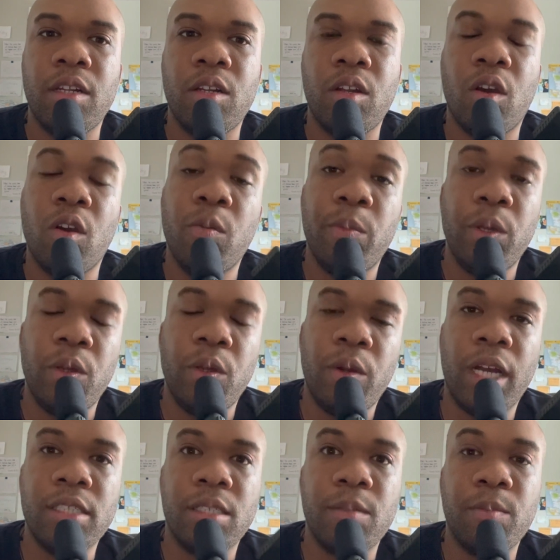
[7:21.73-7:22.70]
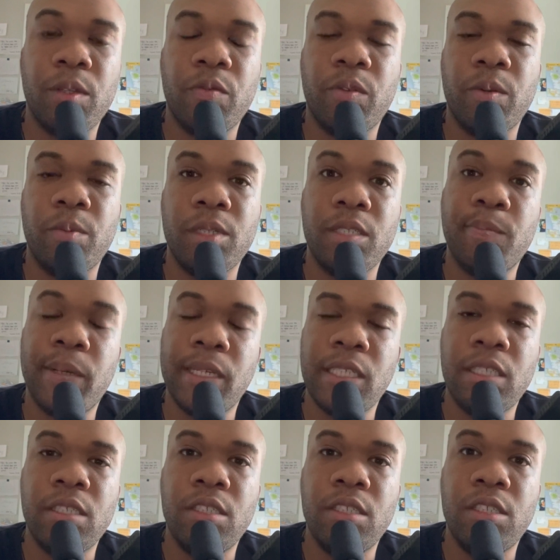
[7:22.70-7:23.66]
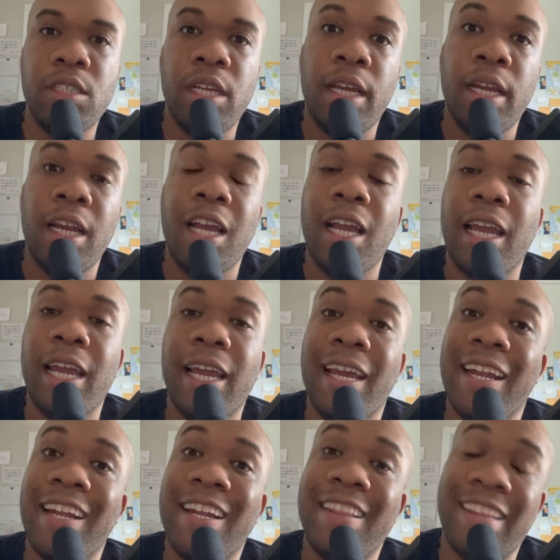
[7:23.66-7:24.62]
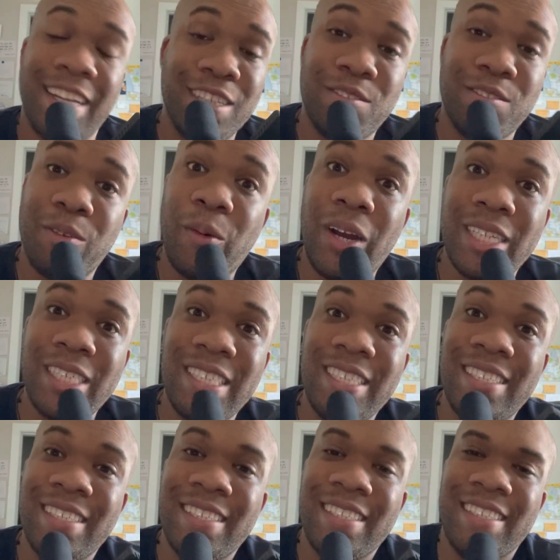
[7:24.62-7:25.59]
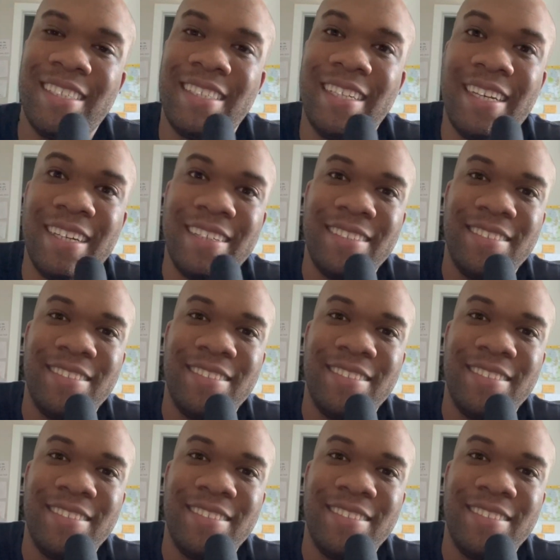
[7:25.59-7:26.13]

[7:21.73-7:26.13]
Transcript: hope you got something from this message, and thanks for watching. See ya.